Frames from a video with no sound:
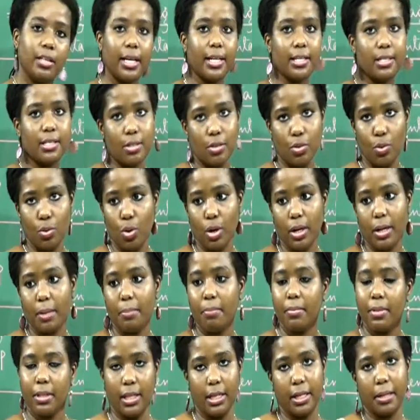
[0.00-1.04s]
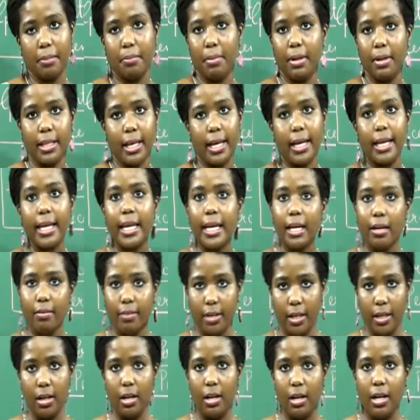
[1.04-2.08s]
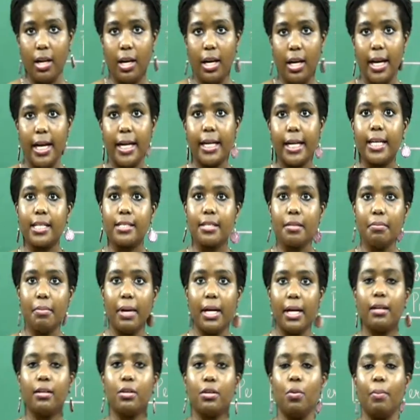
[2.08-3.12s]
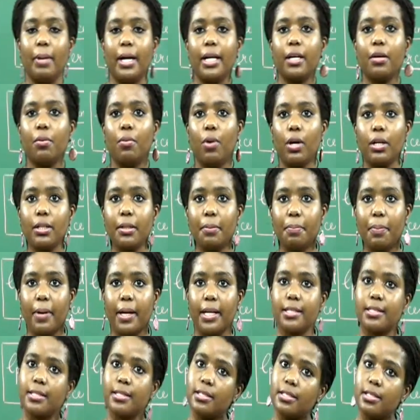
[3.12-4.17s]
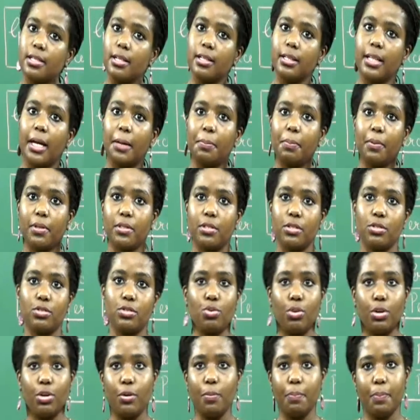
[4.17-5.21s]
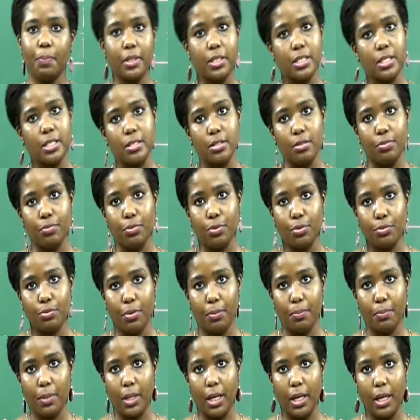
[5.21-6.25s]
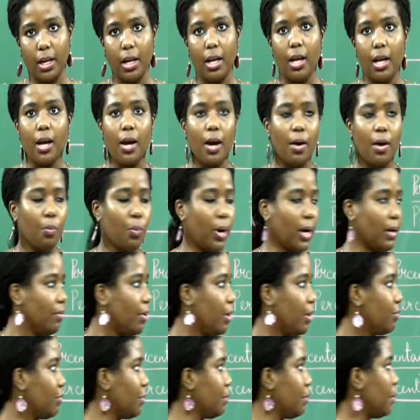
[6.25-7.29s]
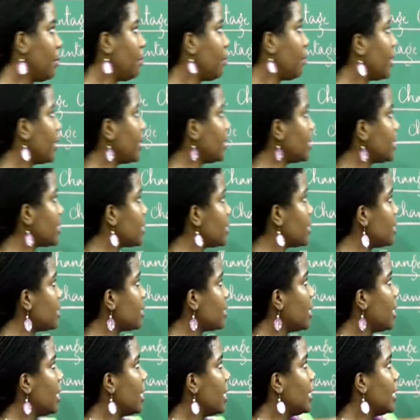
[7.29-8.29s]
there is no they are equal. It doesn't matter, no matter what the price is, that person is going to purchase the food from there. One way of remembering this is,